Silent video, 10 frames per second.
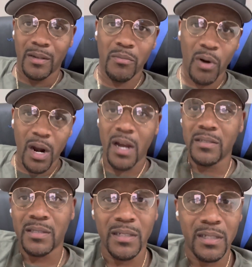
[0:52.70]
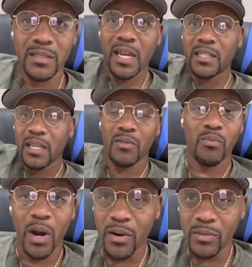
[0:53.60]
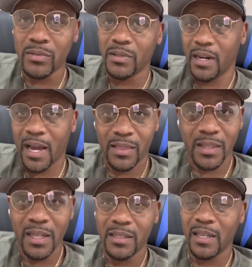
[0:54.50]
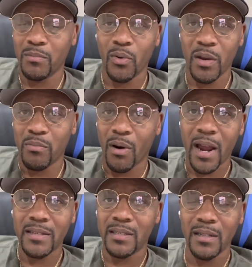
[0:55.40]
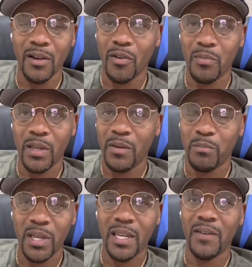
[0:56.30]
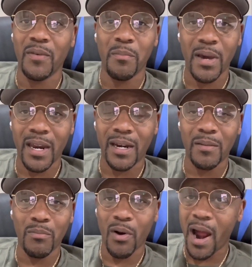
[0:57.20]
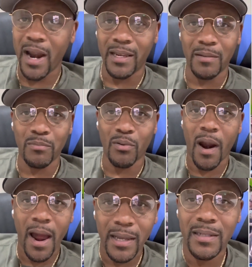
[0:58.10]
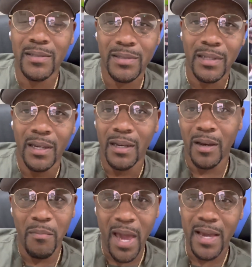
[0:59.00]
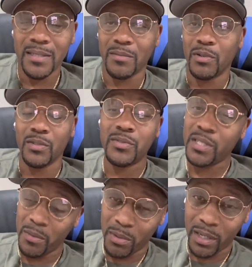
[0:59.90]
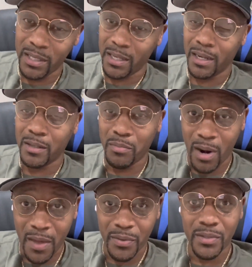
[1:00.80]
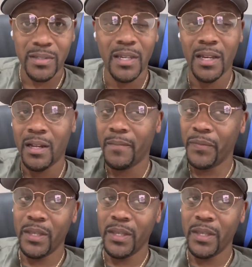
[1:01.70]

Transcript: LeBron's sons has got that work. And I think that boy Bryce, he gonna be even better than Bronny. And Bronny is amazing because typically younger brothers, the